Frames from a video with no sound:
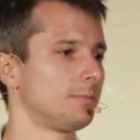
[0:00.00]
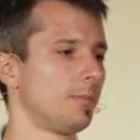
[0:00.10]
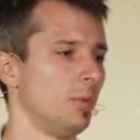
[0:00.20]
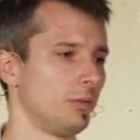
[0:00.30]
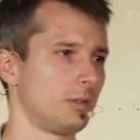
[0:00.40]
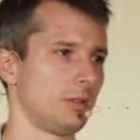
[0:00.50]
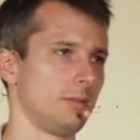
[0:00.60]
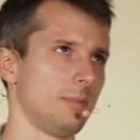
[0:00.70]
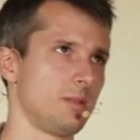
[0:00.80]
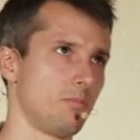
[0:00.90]
Not,
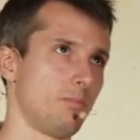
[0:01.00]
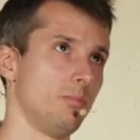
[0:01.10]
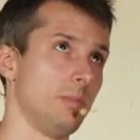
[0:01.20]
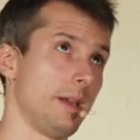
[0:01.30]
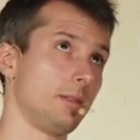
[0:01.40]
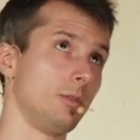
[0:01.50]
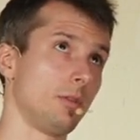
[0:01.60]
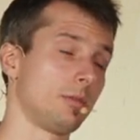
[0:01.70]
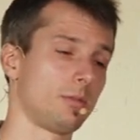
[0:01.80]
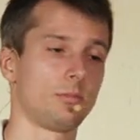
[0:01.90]
as, like,
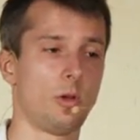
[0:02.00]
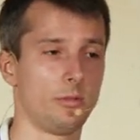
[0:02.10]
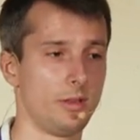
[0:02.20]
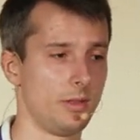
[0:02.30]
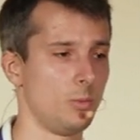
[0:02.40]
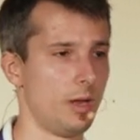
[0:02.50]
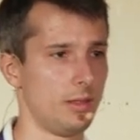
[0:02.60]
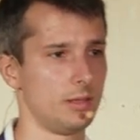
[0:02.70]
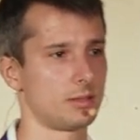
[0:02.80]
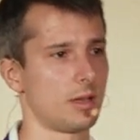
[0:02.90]
not only the way
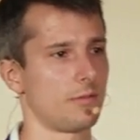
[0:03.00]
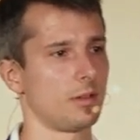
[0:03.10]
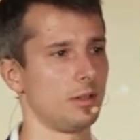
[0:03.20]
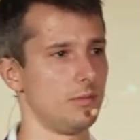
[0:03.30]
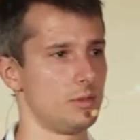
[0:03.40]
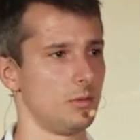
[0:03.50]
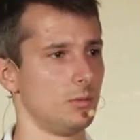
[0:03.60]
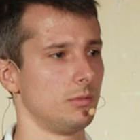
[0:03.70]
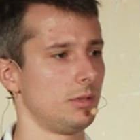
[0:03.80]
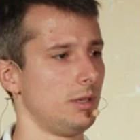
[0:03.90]
that Kafka gives
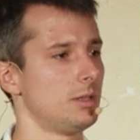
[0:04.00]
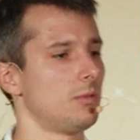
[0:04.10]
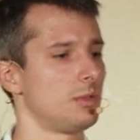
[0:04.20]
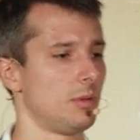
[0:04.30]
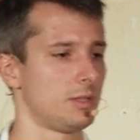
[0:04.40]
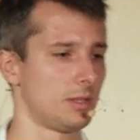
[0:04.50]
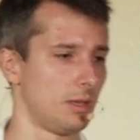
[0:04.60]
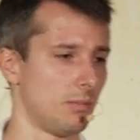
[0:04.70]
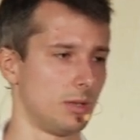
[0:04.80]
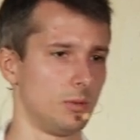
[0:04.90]
you it
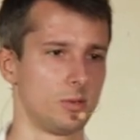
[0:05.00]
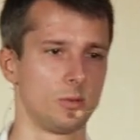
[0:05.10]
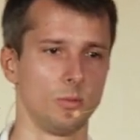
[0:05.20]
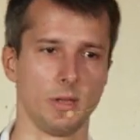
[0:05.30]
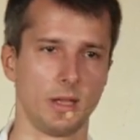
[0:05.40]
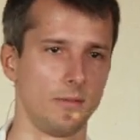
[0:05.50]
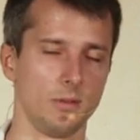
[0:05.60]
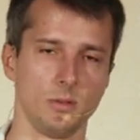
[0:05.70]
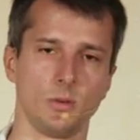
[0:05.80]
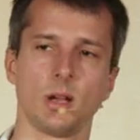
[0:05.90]
automatically, but also like if
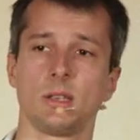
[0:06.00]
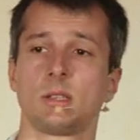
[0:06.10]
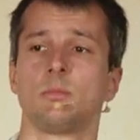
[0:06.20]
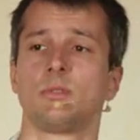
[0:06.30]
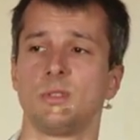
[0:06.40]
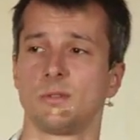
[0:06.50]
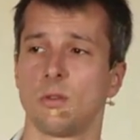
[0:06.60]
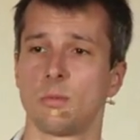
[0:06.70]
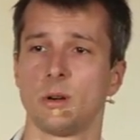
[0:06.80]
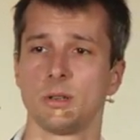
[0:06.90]
you do custom
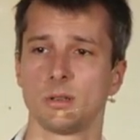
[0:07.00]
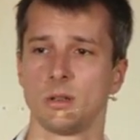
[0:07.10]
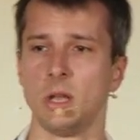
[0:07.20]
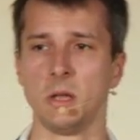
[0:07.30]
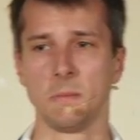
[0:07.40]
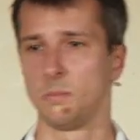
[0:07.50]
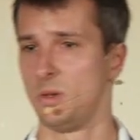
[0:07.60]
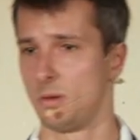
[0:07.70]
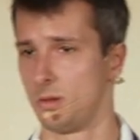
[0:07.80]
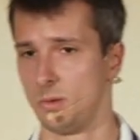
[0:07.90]
transformers,
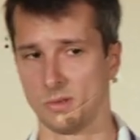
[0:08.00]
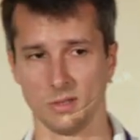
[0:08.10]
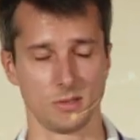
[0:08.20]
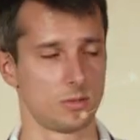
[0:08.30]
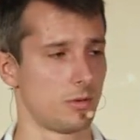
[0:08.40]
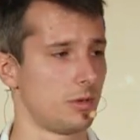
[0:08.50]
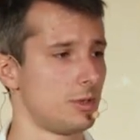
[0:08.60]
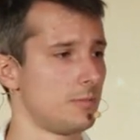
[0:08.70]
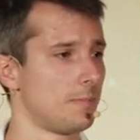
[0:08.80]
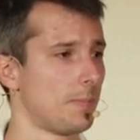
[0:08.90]
you can use this
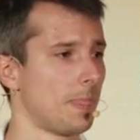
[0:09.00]
storage.